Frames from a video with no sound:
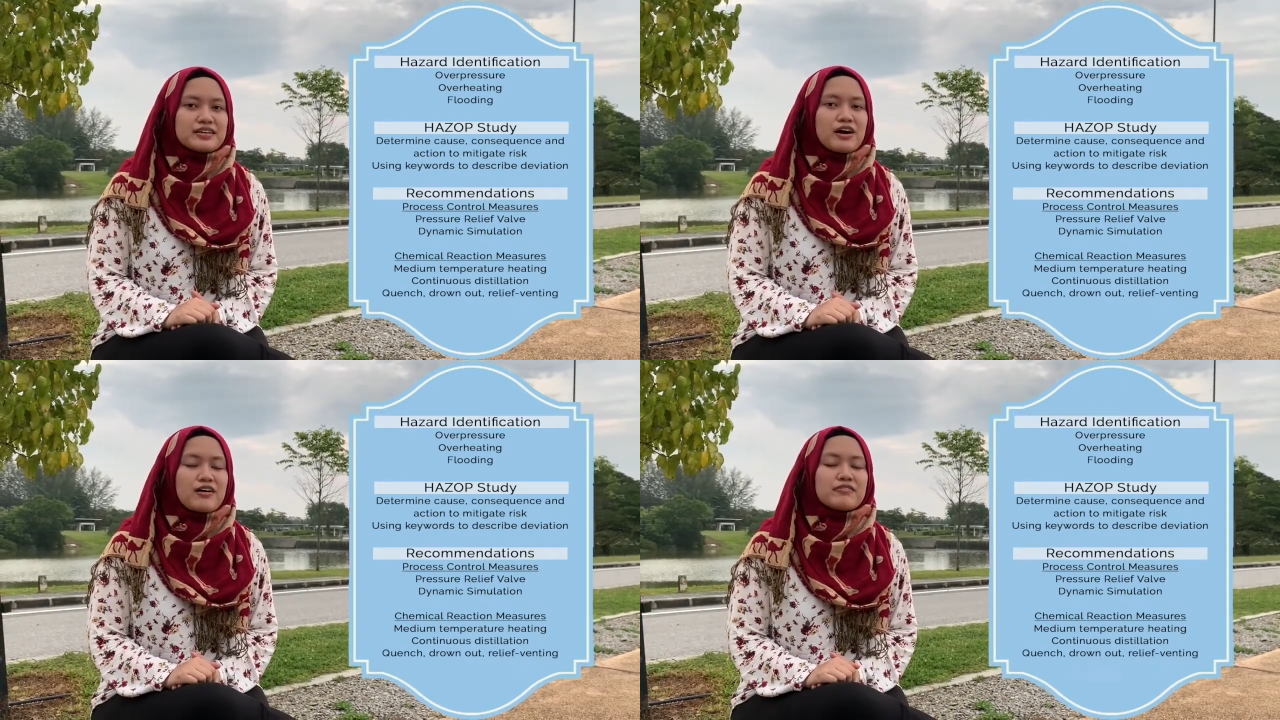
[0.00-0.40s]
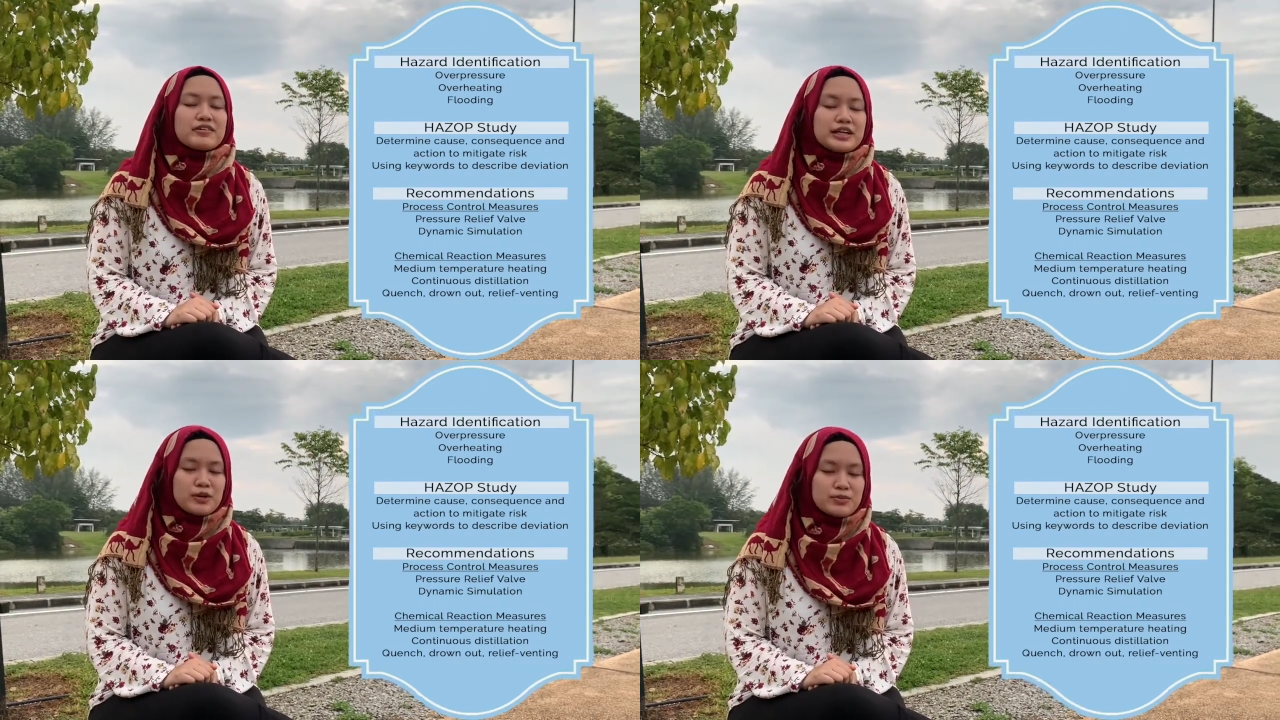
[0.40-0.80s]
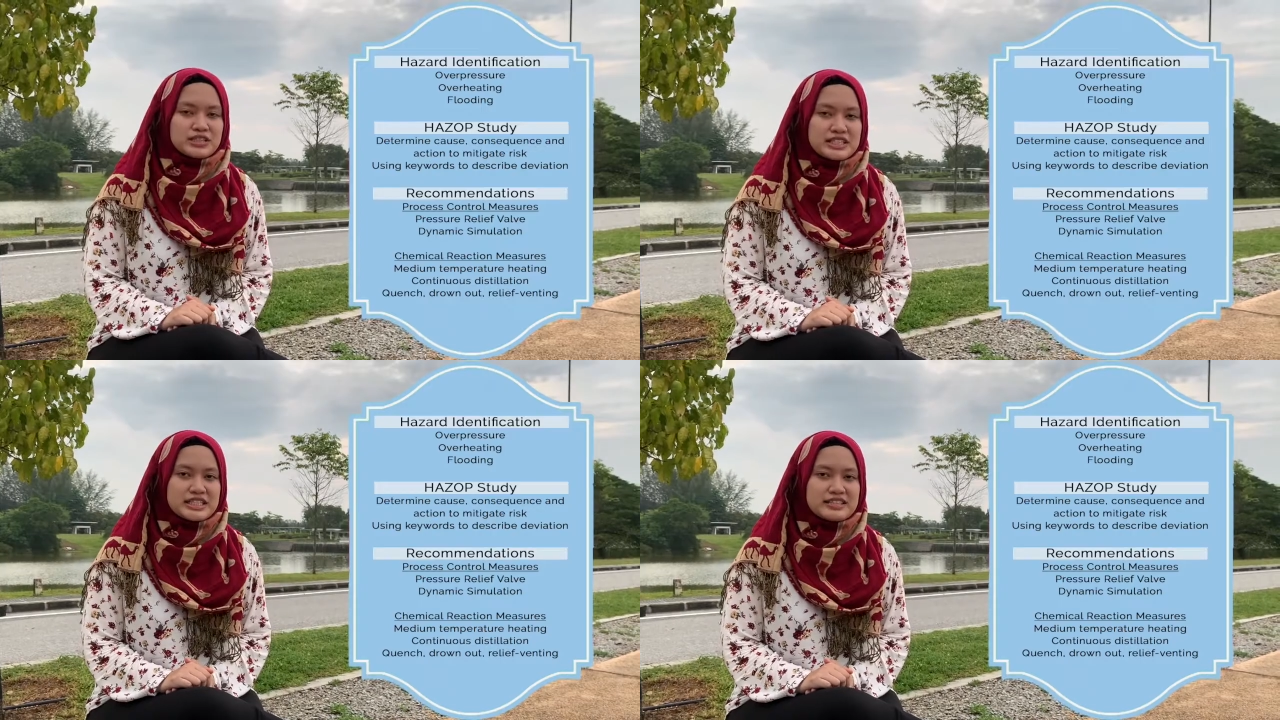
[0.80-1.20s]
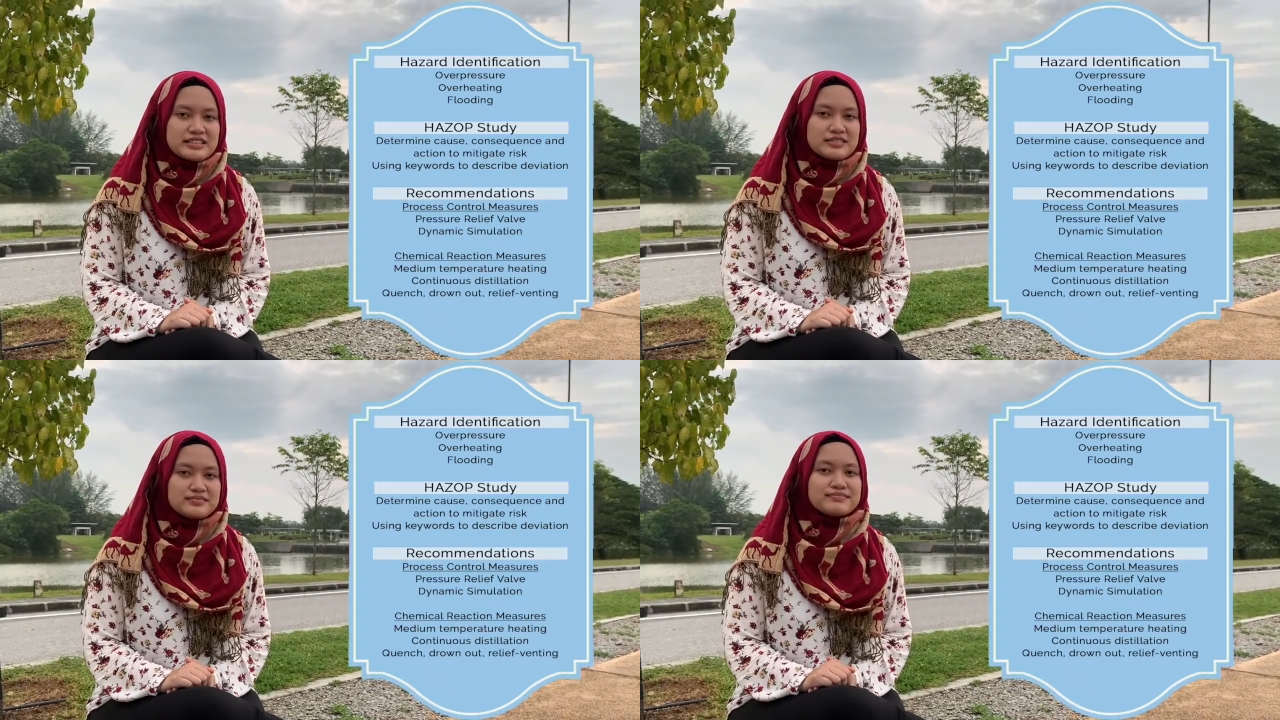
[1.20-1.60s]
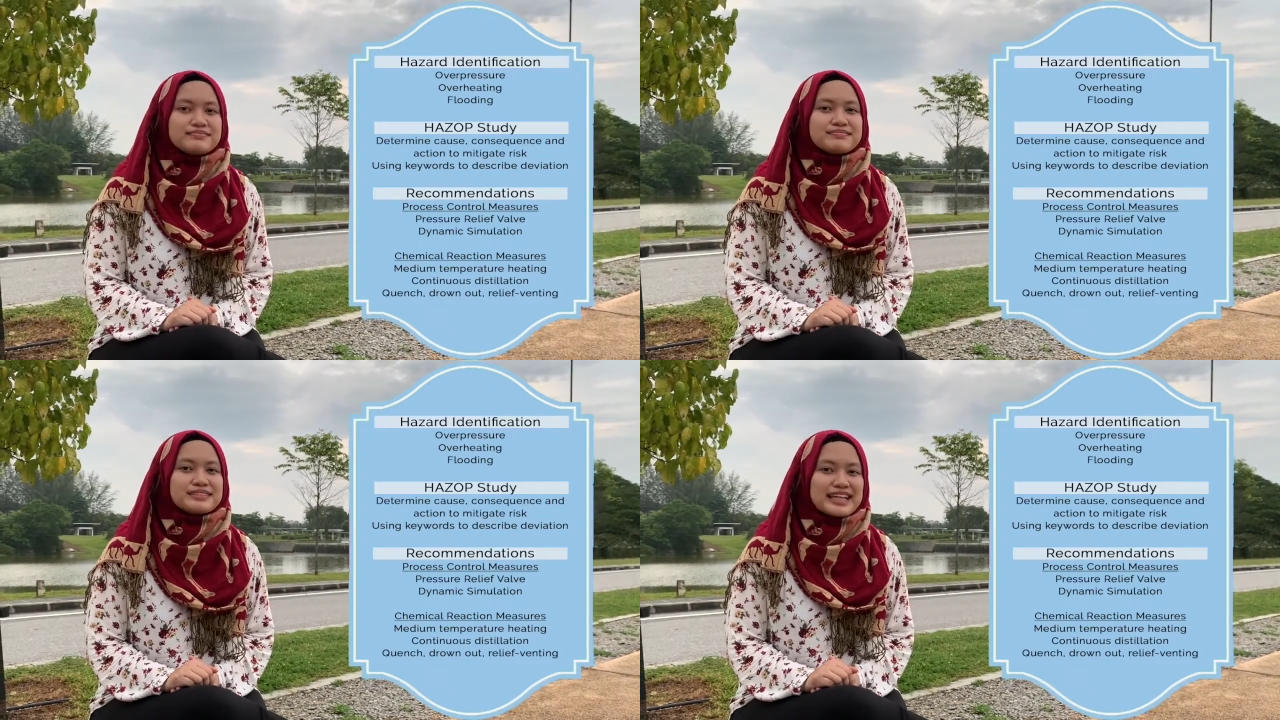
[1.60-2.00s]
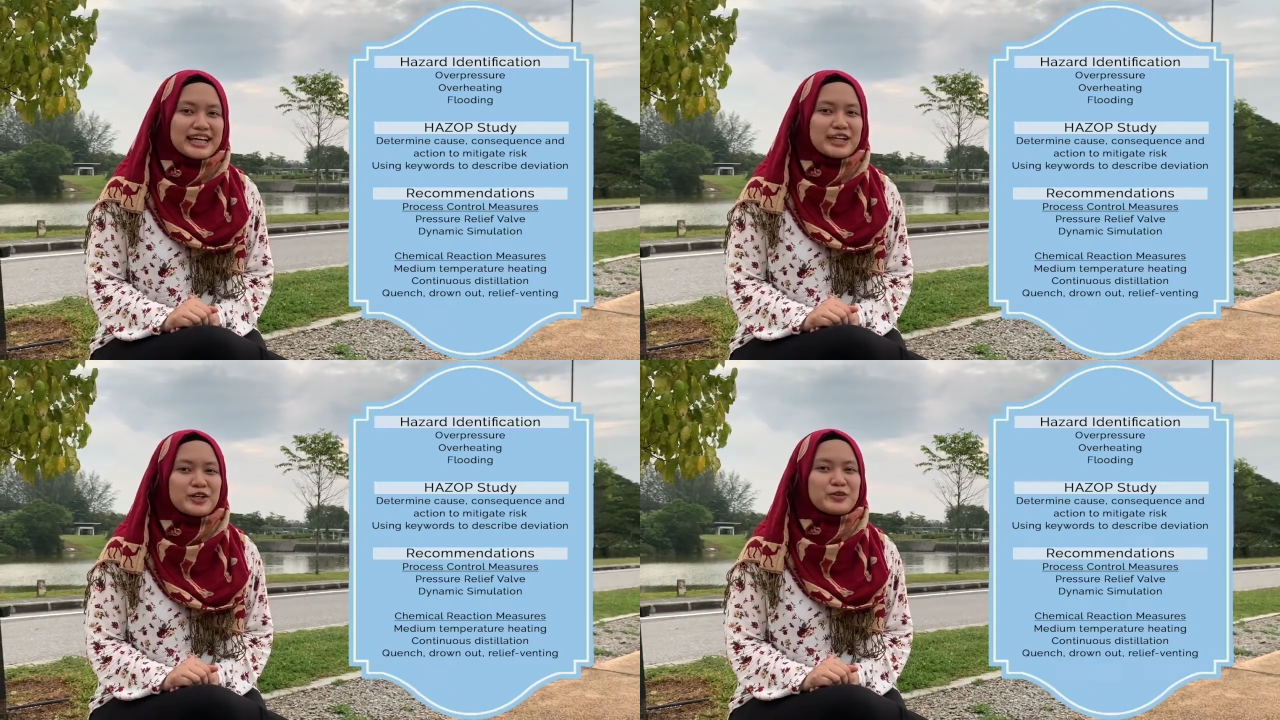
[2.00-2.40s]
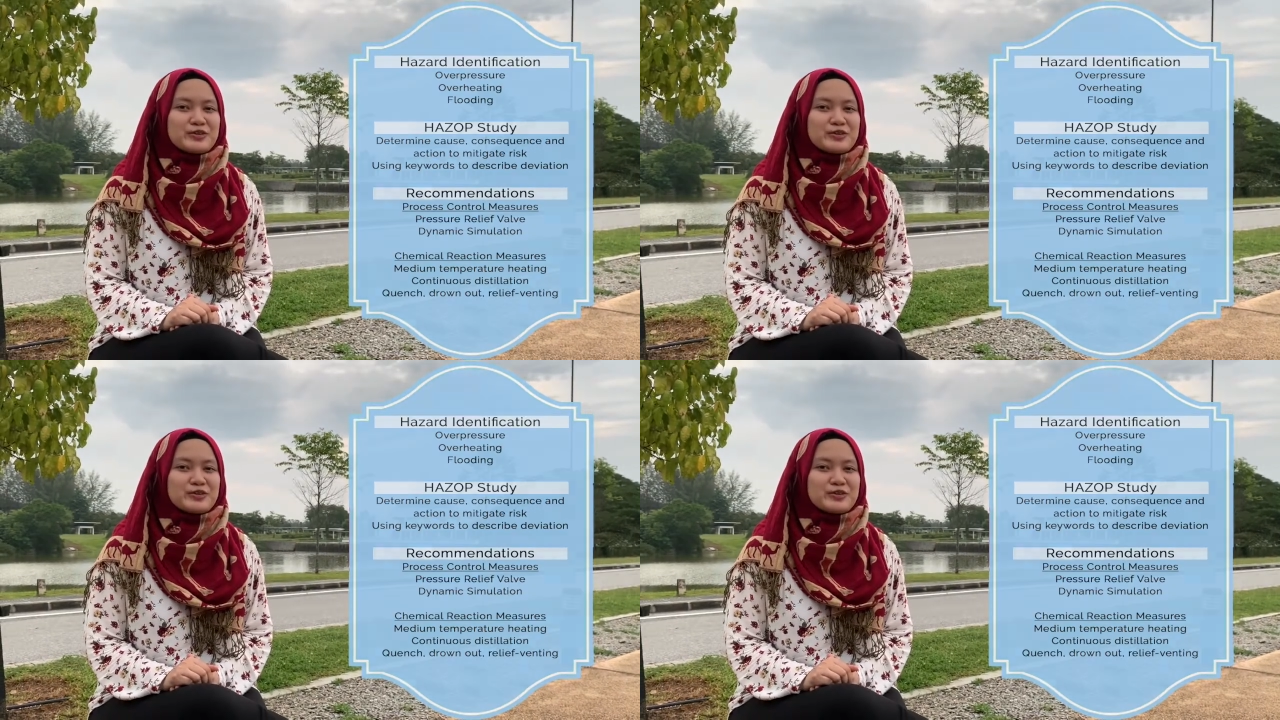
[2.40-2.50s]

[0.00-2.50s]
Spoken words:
of decomposition. Thank you.